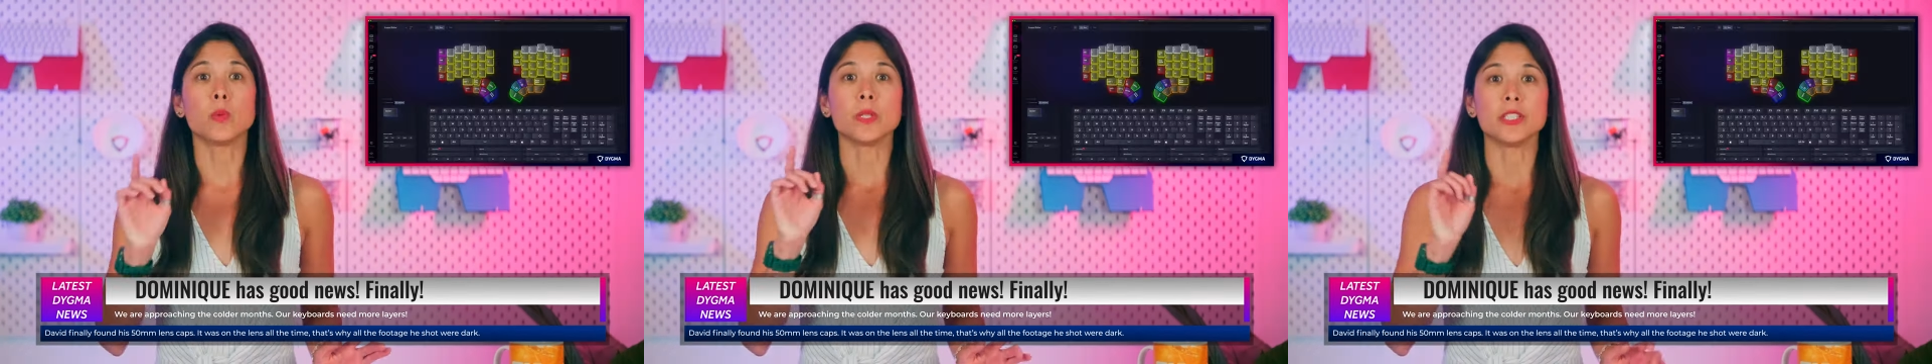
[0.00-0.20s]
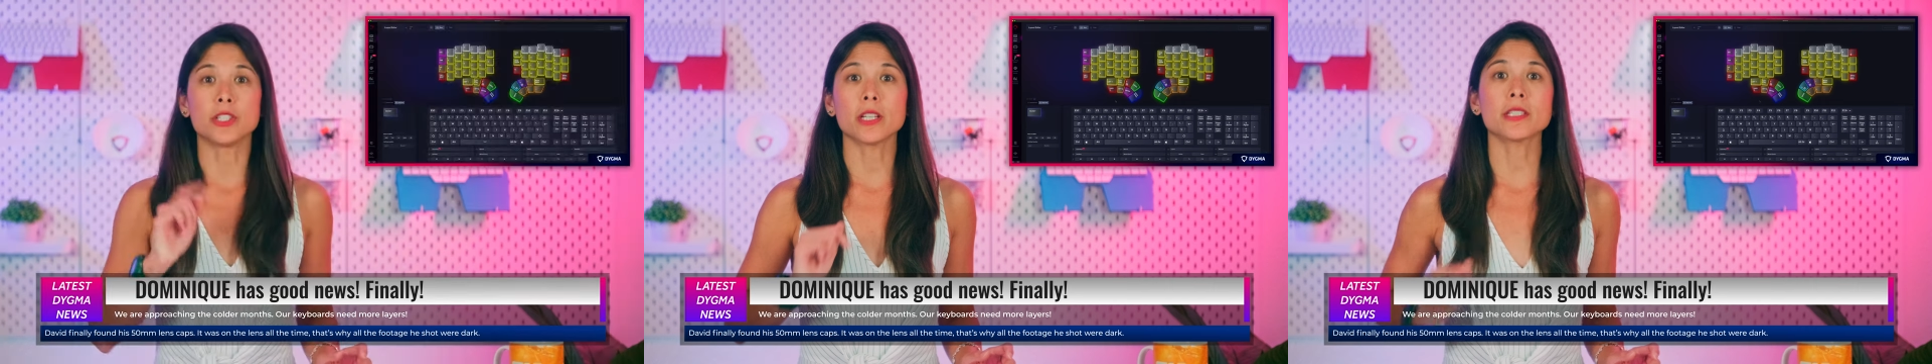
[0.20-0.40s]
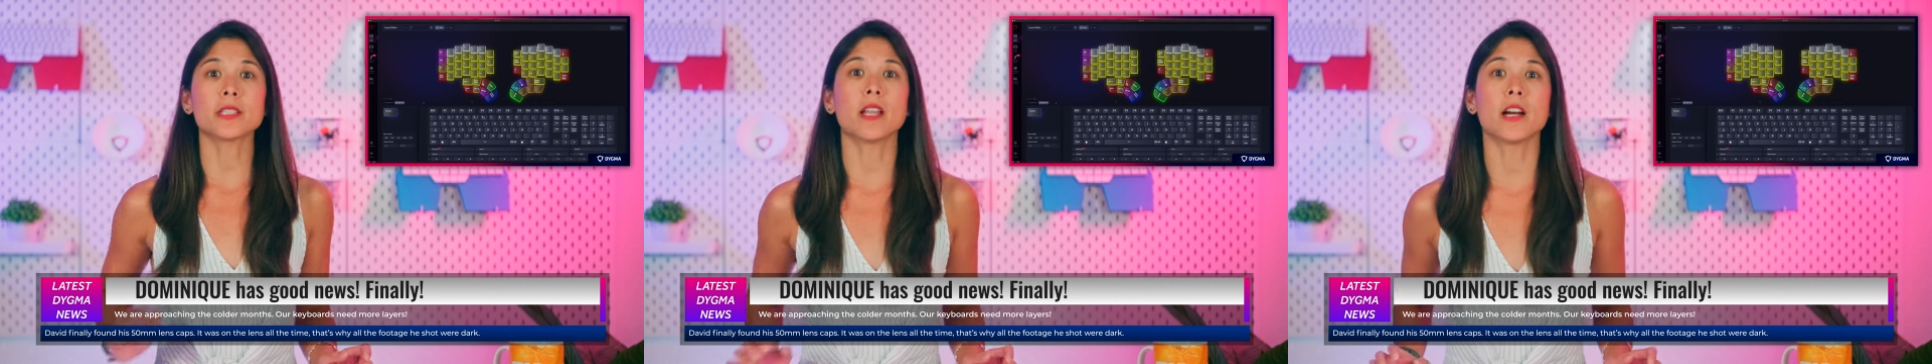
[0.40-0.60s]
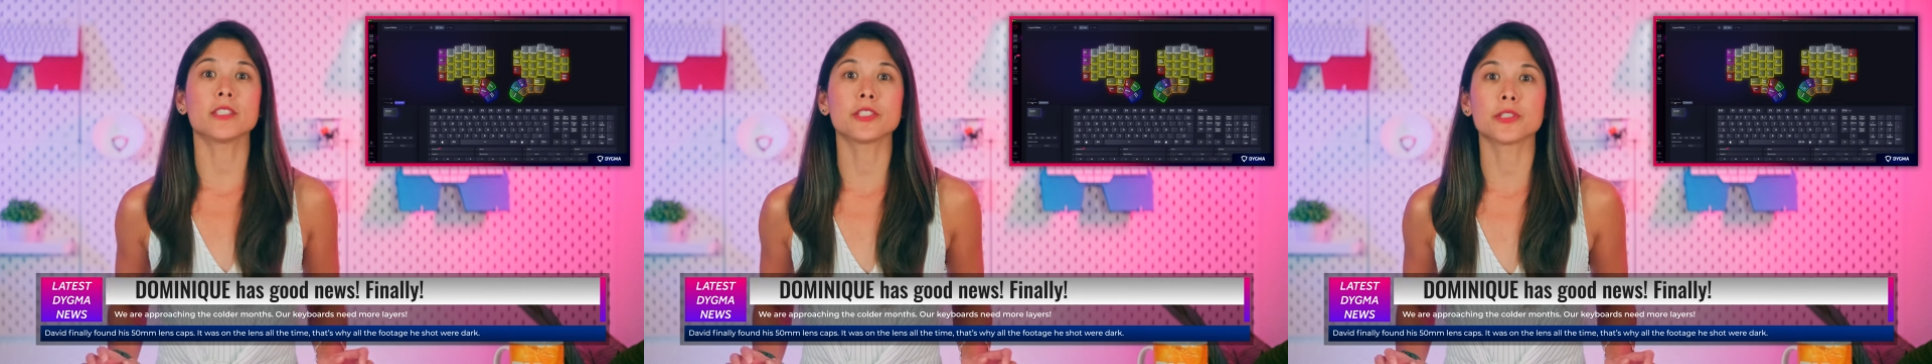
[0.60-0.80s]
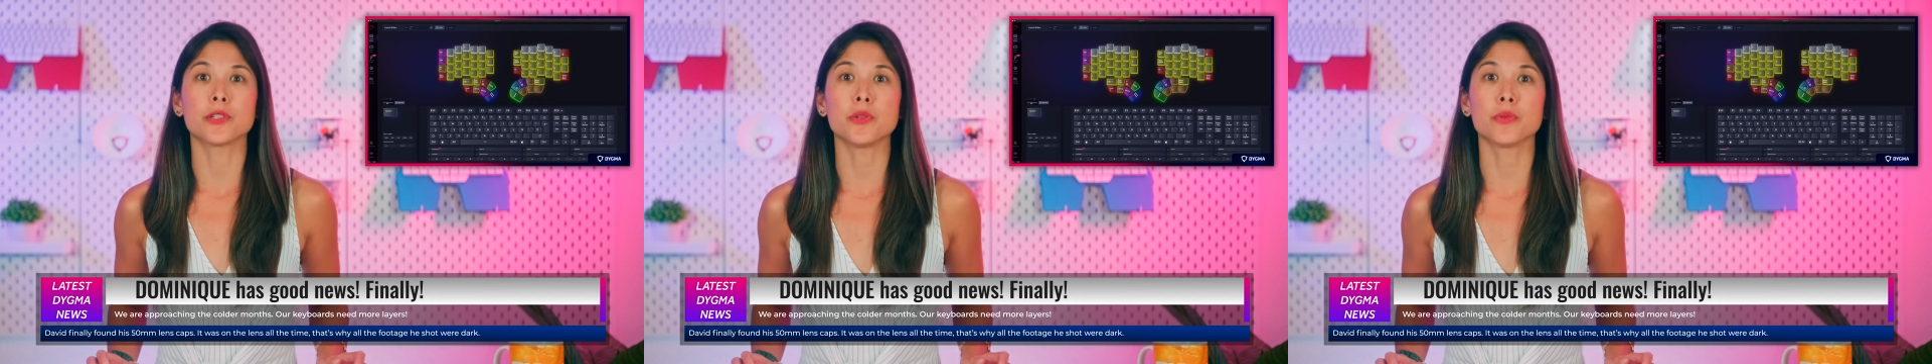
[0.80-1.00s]
we just
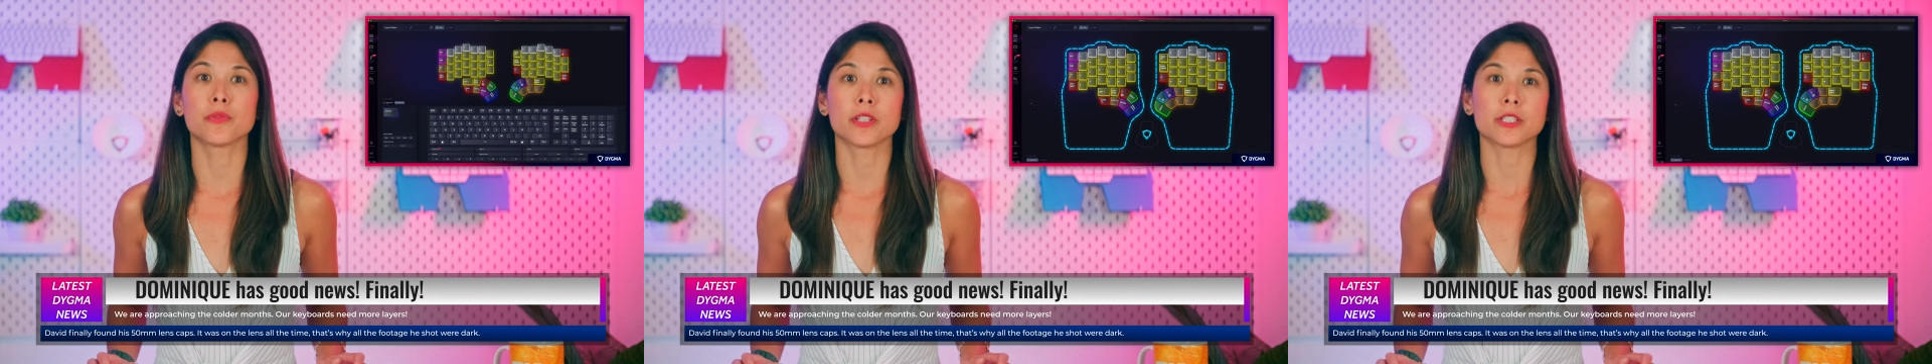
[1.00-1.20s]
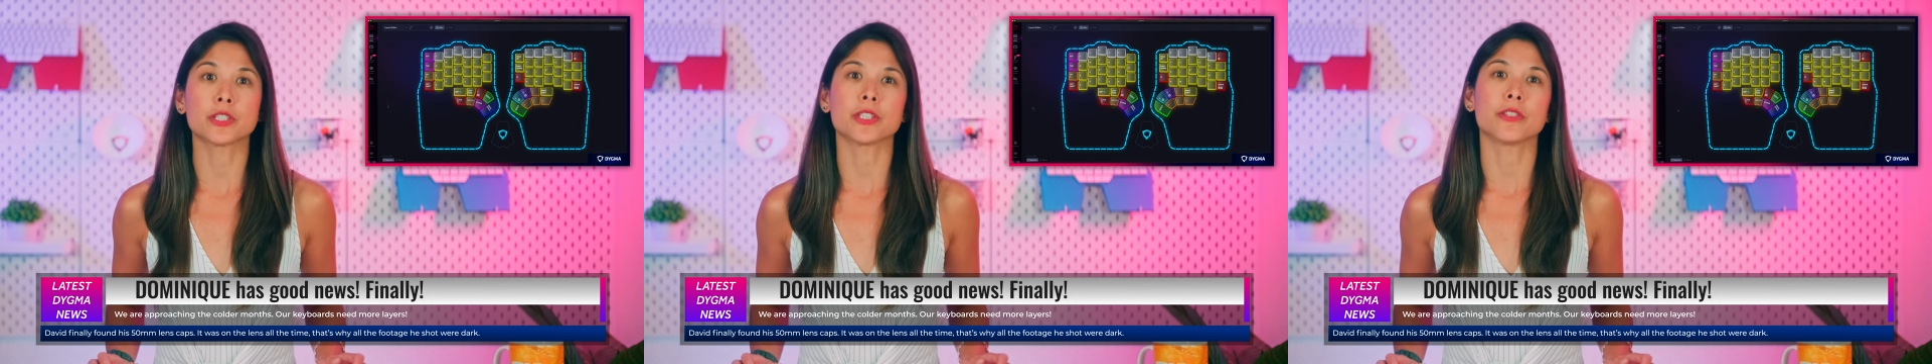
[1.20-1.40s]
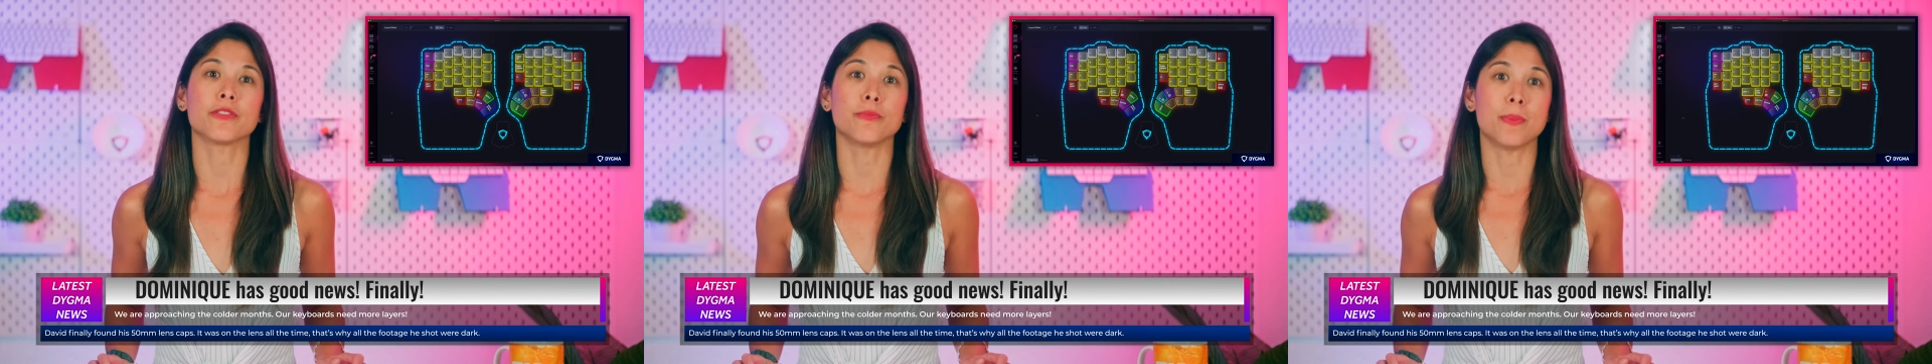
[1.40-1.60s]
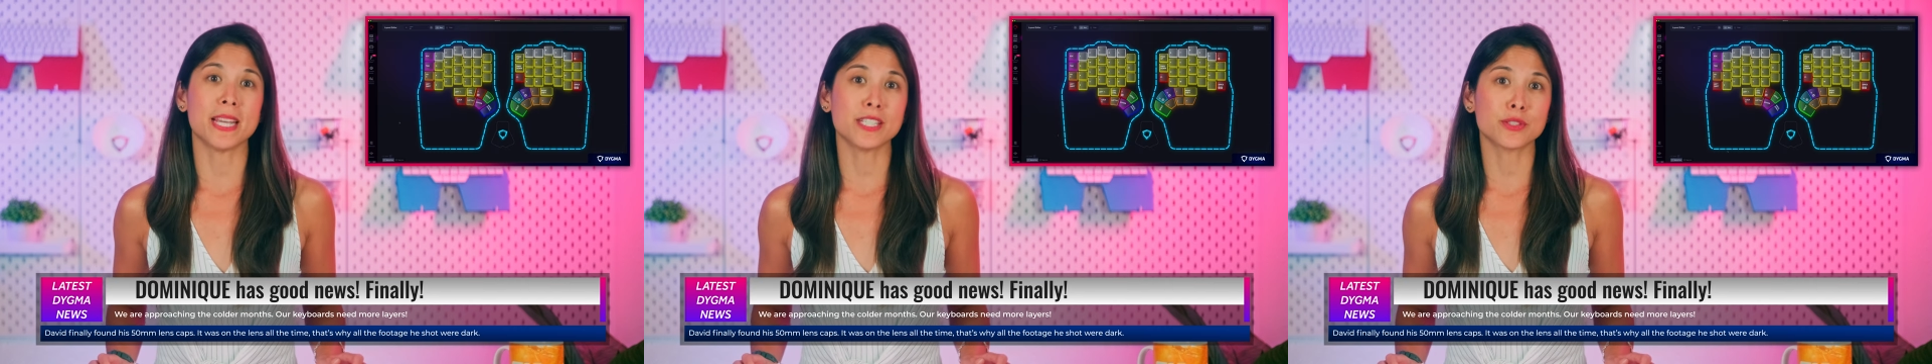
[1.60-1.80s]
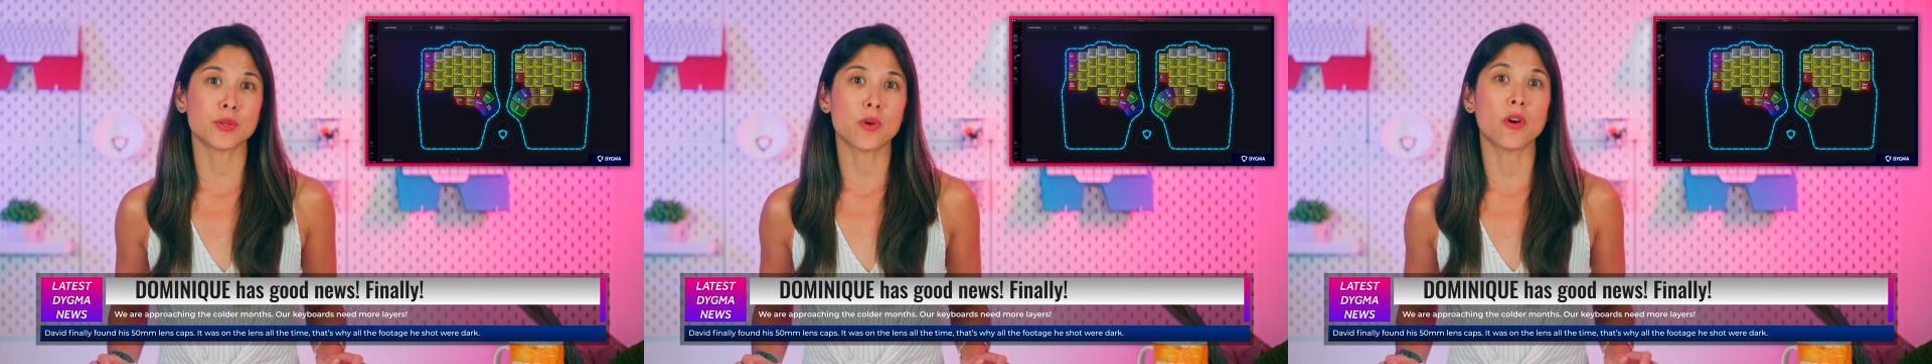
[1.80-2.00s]
launched a new version of
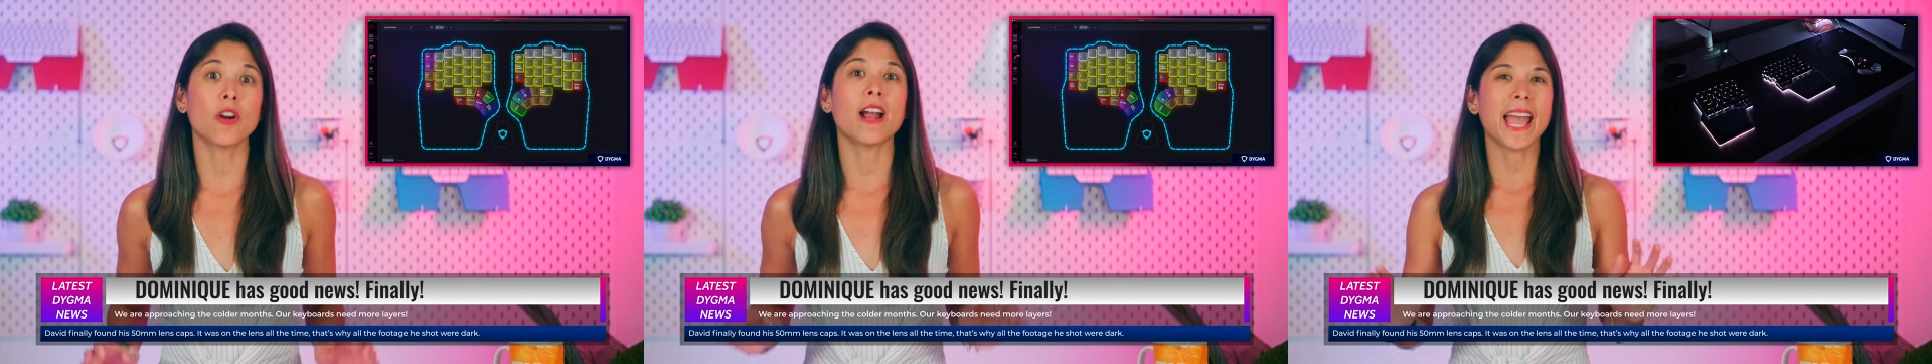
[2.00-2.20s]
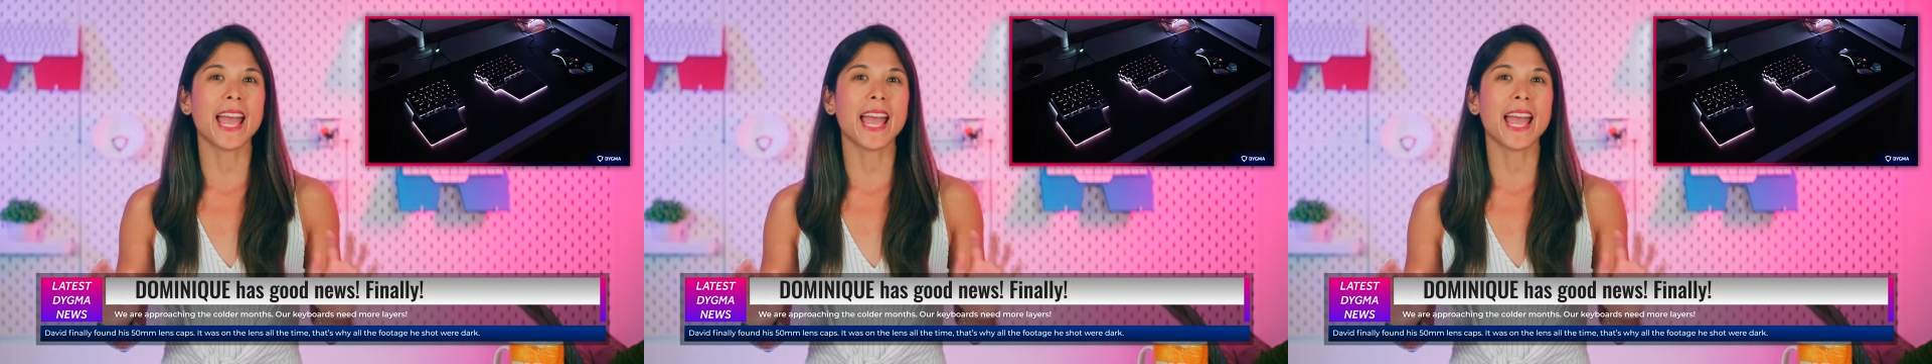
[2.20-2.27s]
Bazecor,